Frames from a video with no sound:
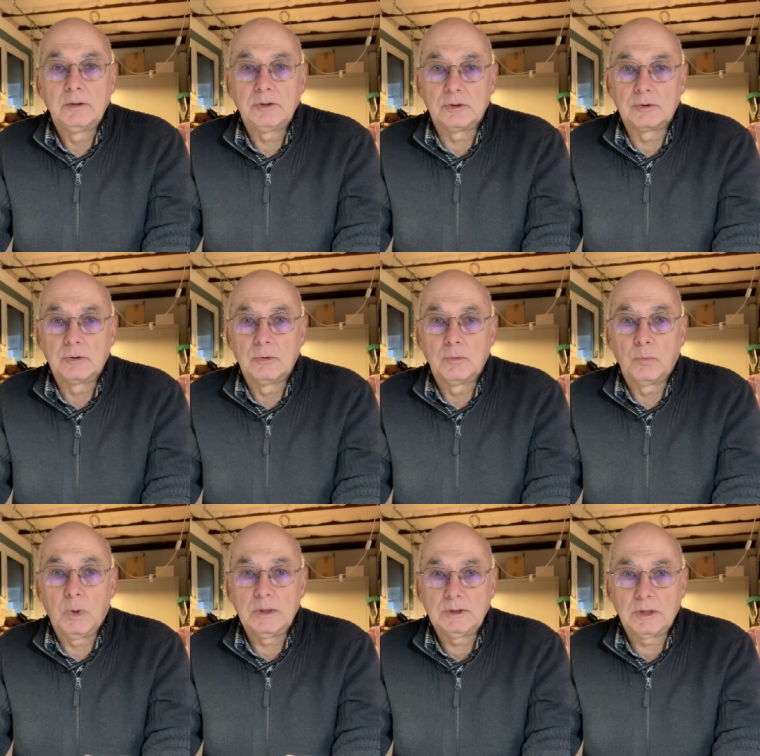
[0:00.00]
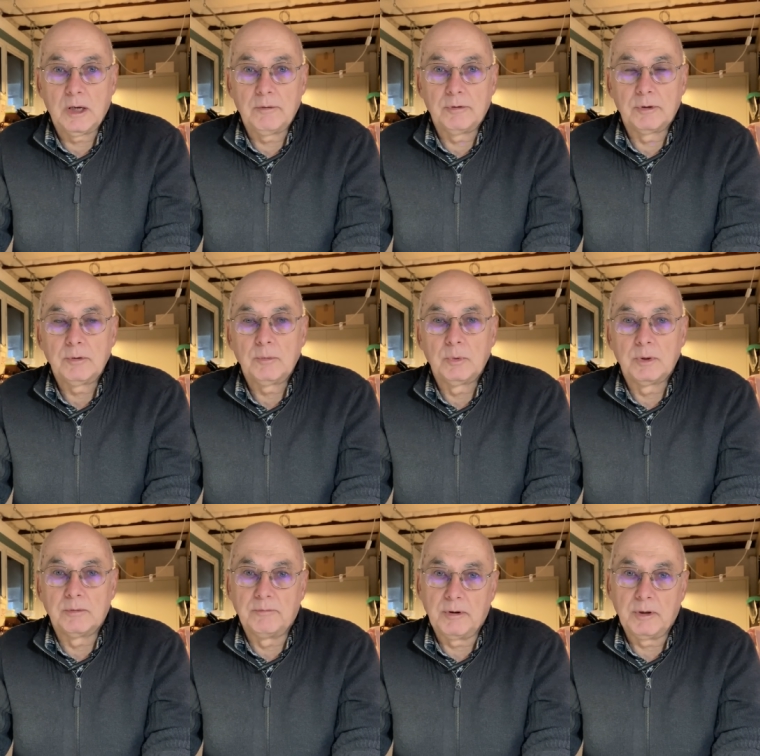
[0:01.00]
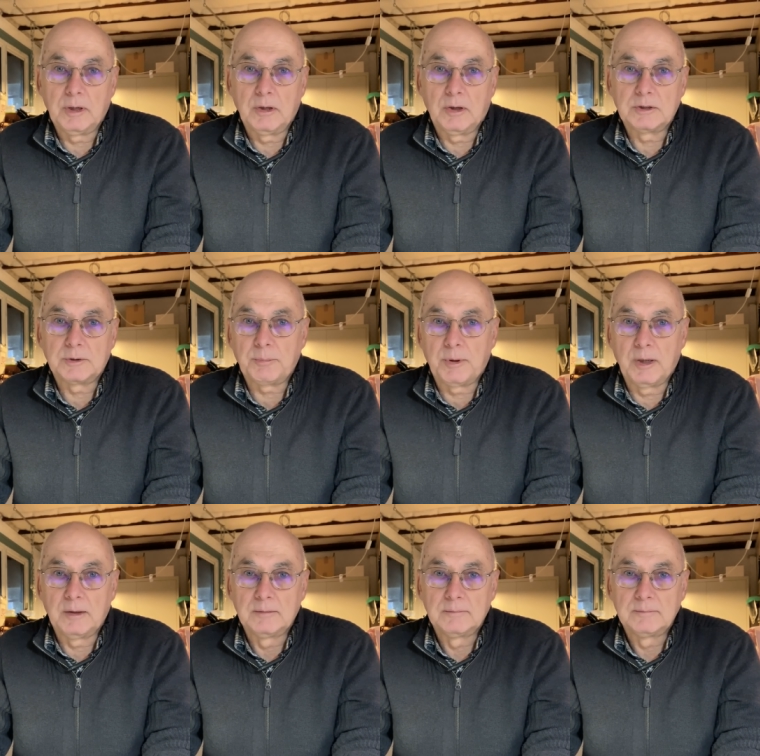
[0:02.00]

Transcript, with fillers: just once over it with a very light spray.